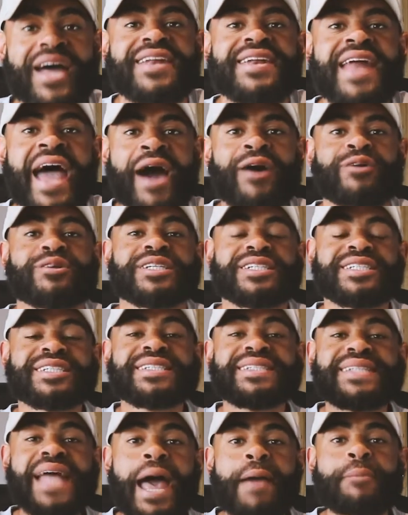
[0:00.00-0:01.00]
Now,
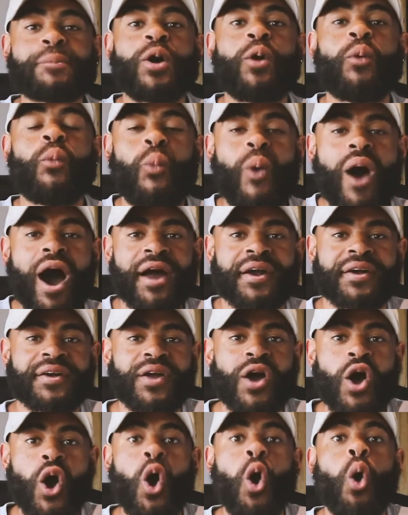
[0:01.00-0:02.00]
step one.